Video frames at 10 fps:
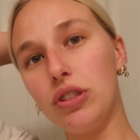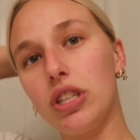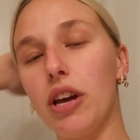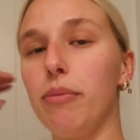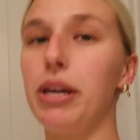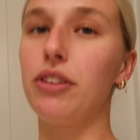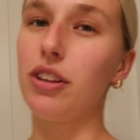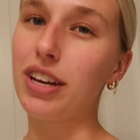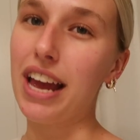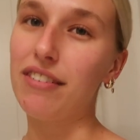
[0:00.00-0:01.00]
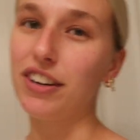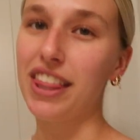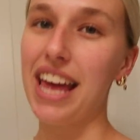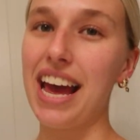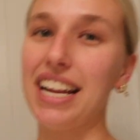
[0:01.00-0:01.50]
So be on the lookout for
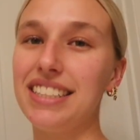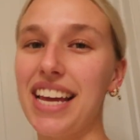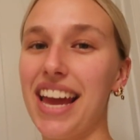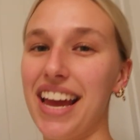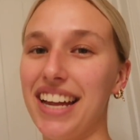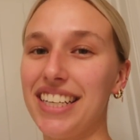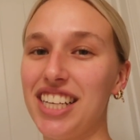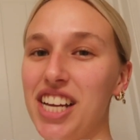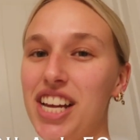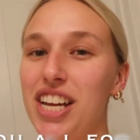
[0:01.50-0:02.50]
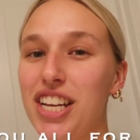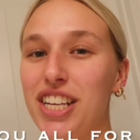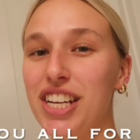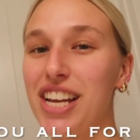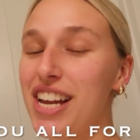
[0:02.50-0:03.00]
that. And
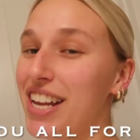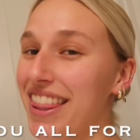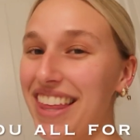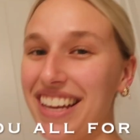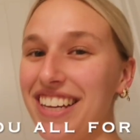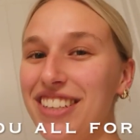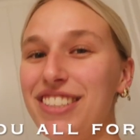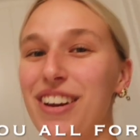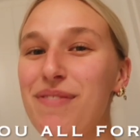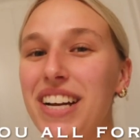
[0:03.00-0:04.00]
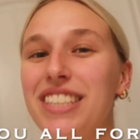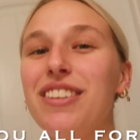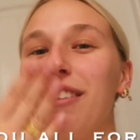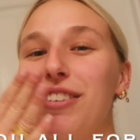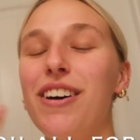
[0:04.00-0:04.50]
thank you so much.
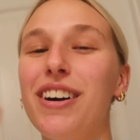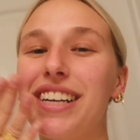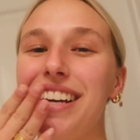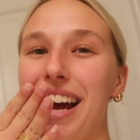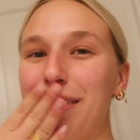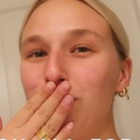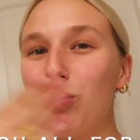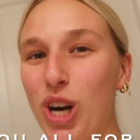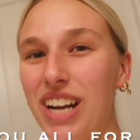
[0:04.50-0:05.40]
Love you all. Good night.